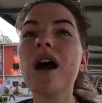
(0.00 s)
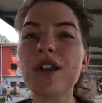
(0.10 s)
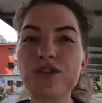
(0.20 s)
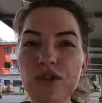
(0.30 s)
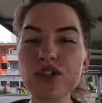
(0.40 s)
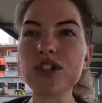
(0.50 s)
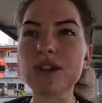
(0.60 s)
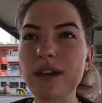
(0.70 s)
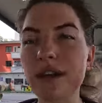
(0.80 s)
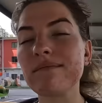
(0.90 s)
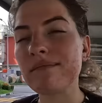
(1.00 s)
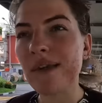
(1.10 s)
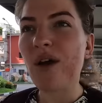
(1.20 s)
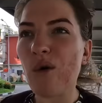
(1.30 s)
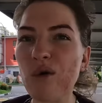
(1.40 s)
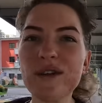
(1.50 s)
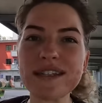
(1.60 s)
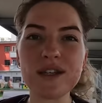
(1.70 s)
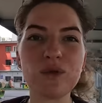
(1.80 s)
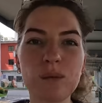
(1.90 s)
Unfortunately,
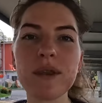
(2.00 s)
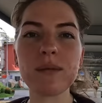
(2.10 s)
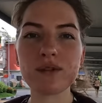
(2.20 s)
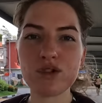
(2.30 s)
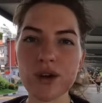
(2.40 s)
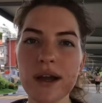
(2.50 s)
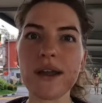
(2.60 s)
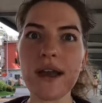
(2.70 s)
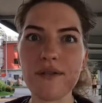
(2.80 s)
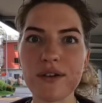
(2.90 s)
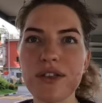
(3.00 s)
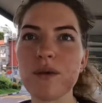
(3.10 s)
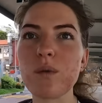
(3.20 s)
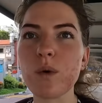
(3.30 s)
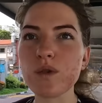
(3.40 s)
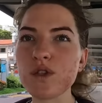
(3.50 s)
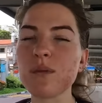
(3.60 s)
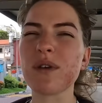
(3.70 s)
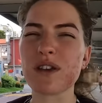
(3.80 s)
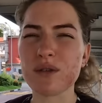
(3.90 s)
obviously we won't be able to try everything we want
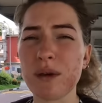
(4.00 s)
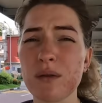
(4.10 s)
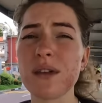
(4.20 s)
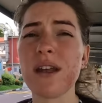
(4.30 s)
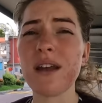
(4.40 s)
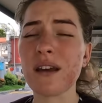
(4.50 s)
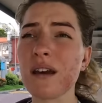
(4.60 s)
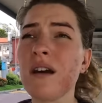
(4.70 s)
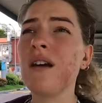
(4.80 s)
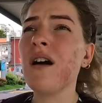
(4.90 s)
to because we're only here